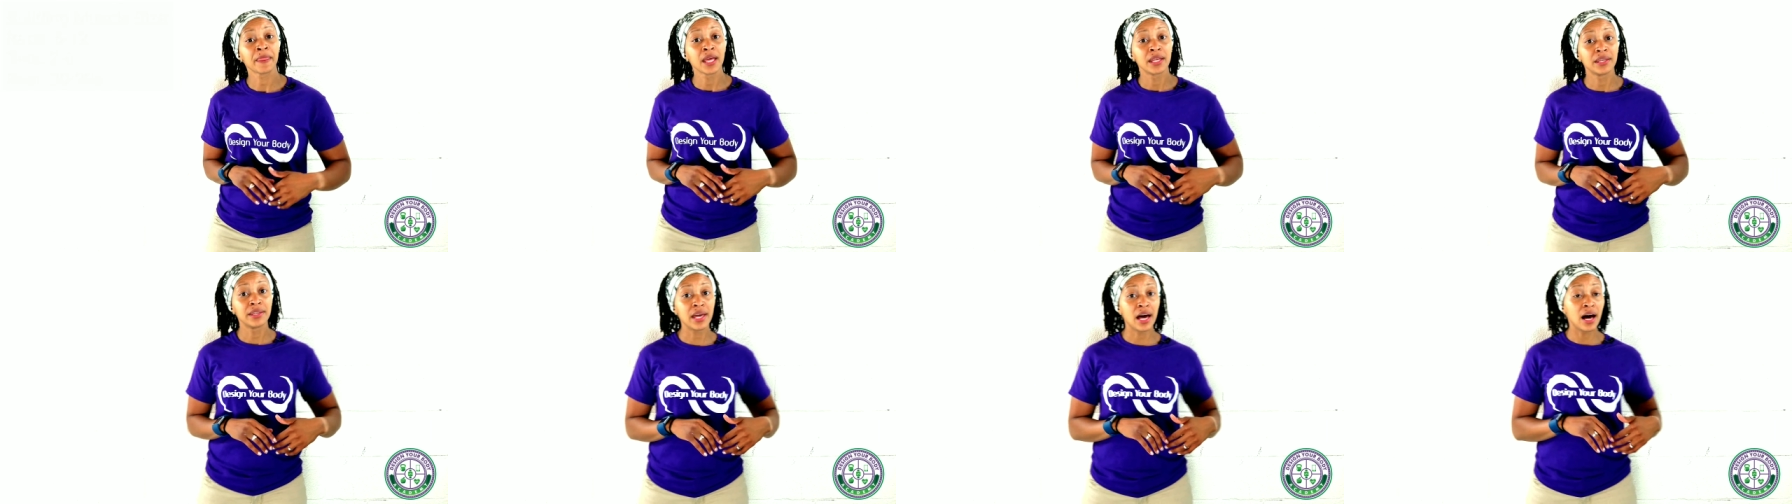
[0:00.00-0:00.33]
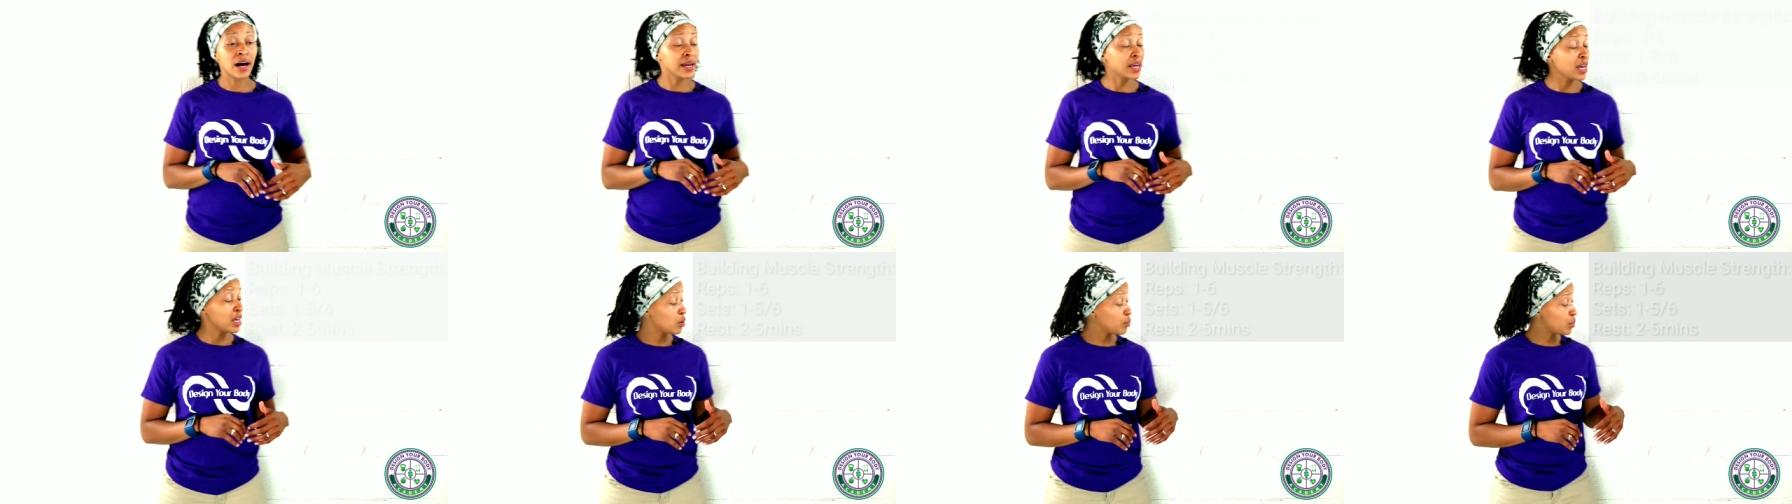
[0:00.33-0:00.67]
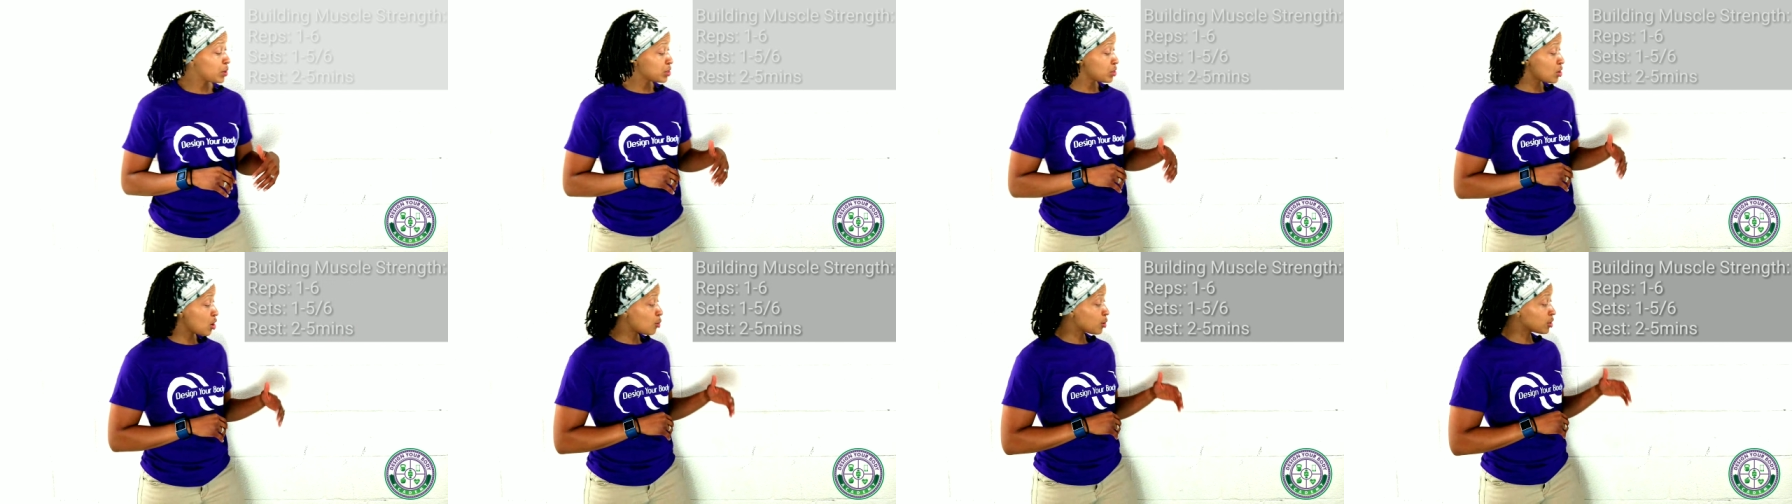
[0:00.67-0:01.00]
Now again,
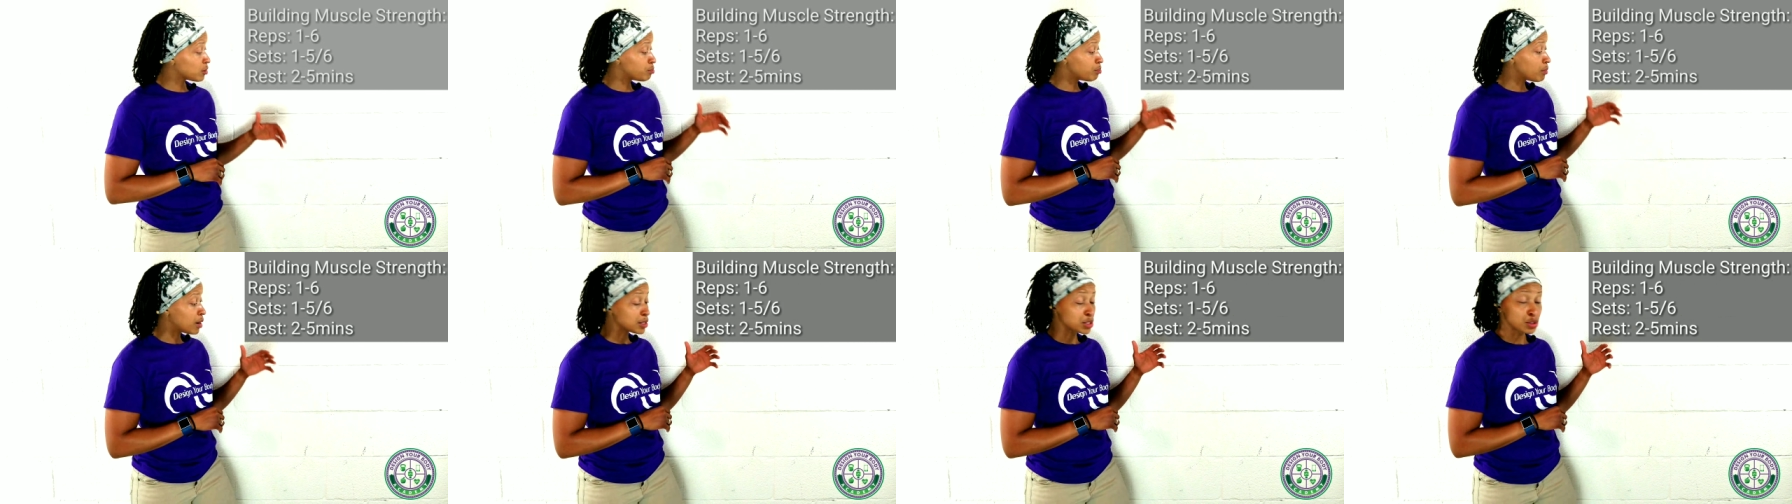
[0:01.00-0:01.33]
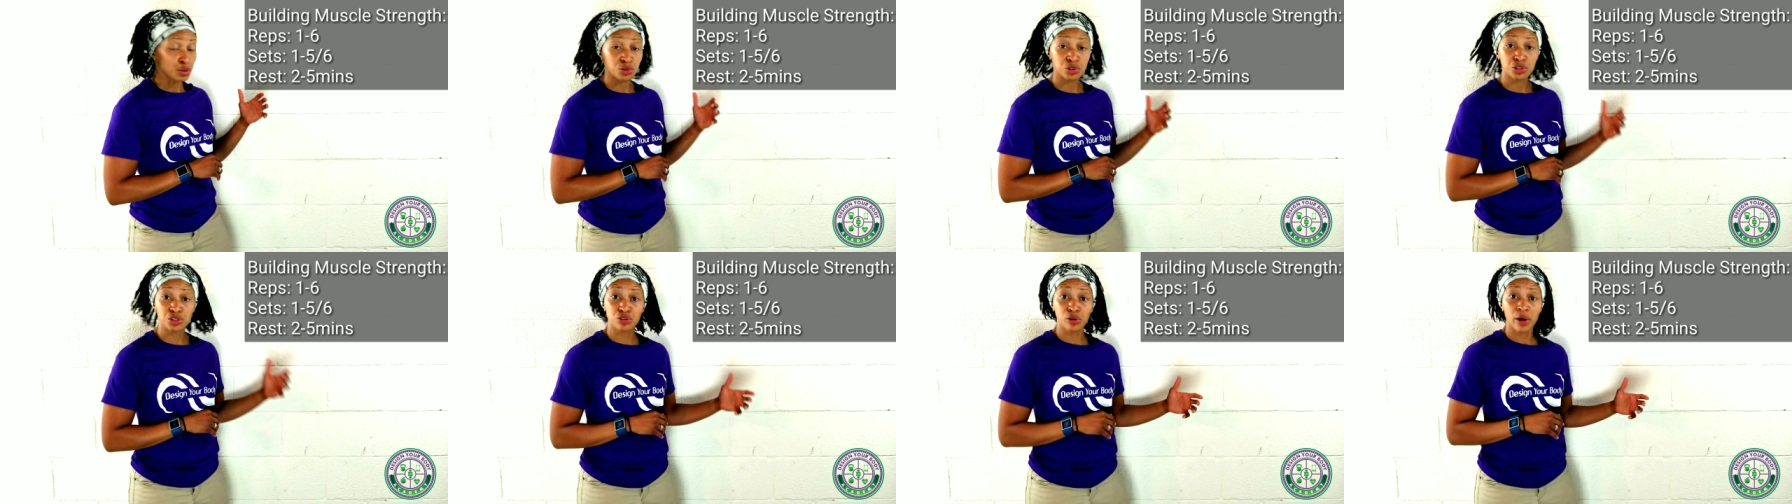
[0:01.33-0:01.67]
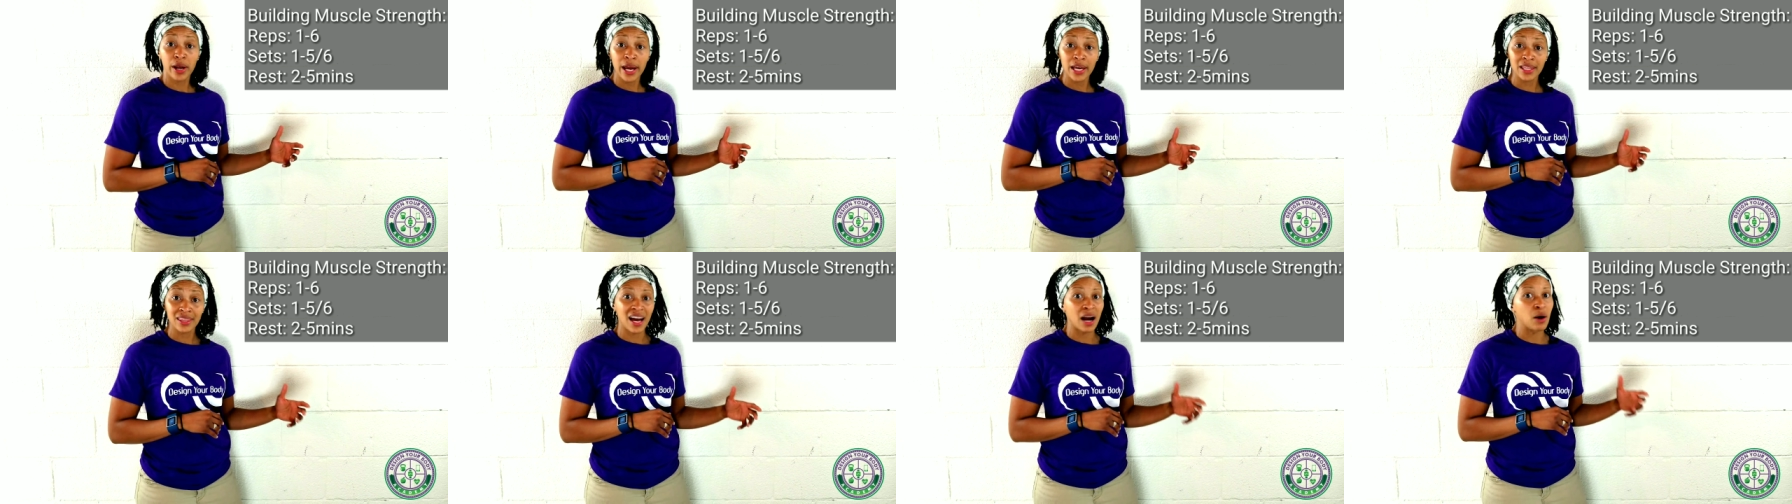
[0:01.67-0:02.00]
we know with muscle
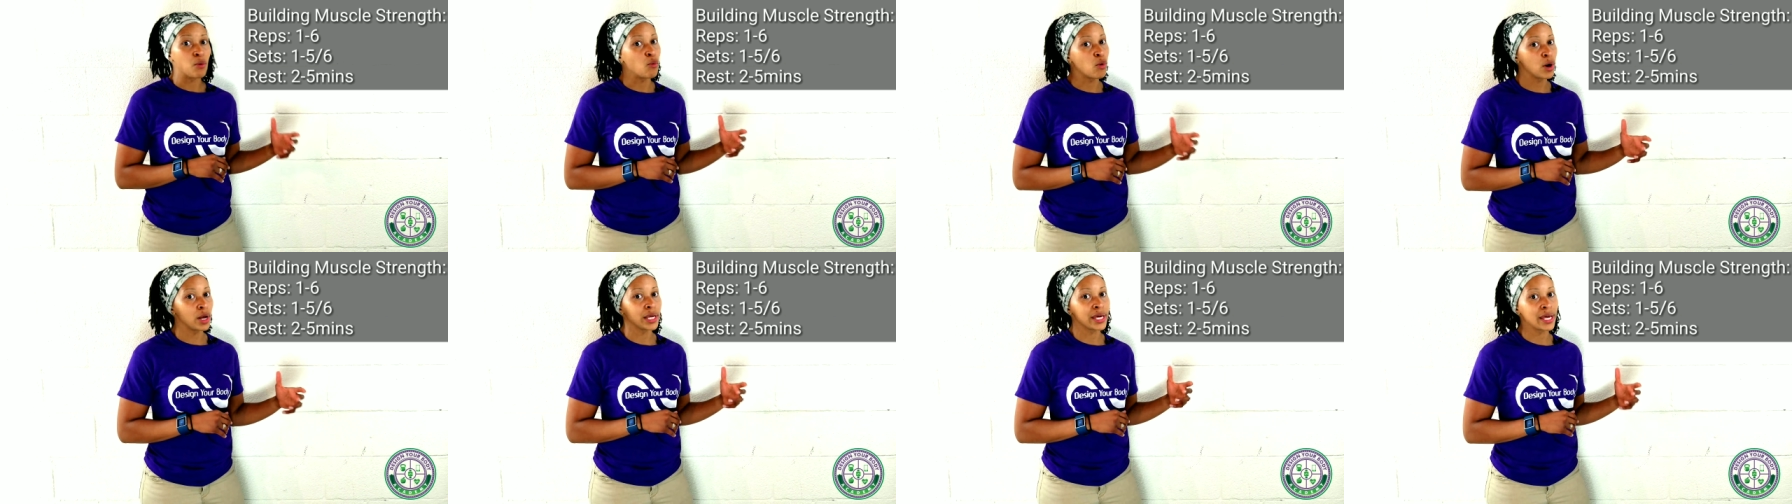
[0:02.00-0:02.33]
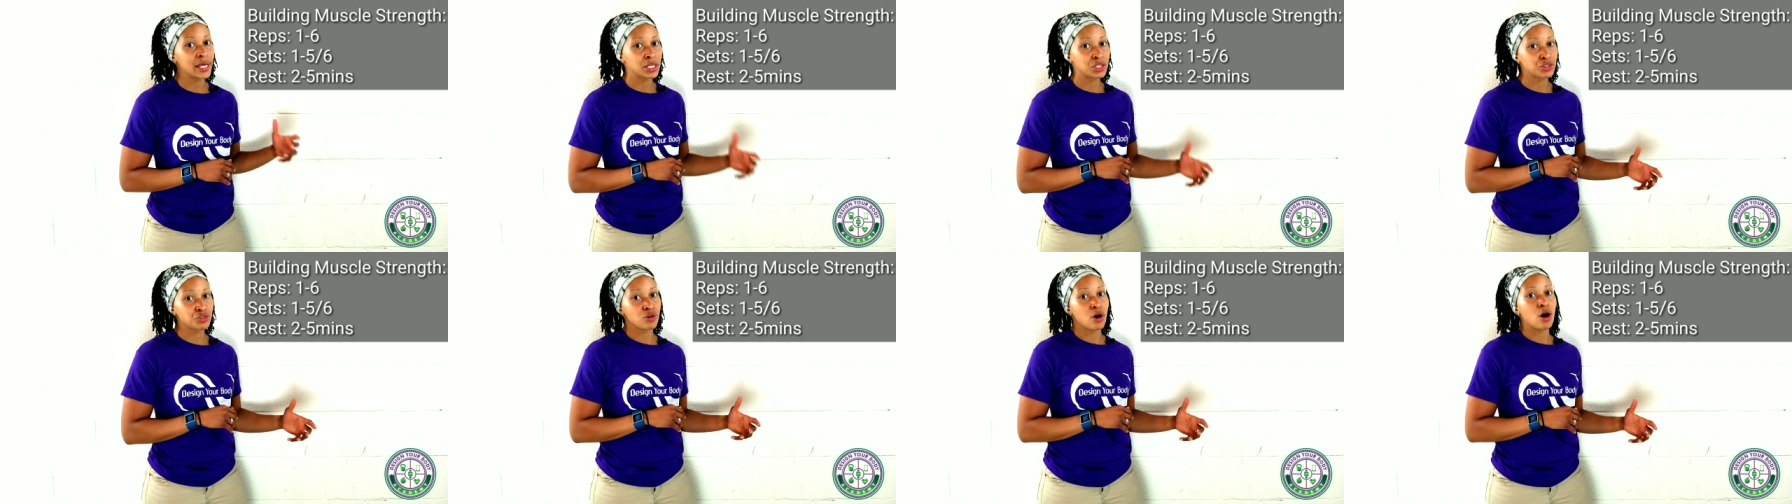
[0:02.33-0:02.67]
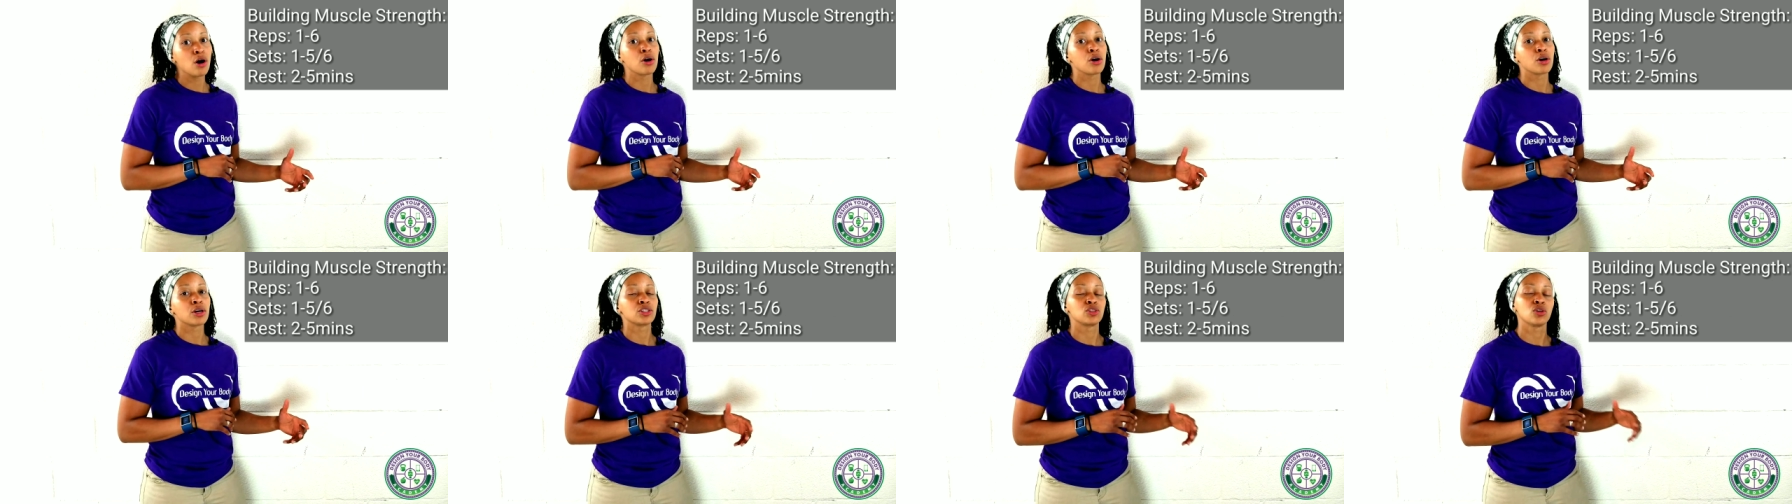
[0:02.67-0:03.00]
strength, I want to get stronger.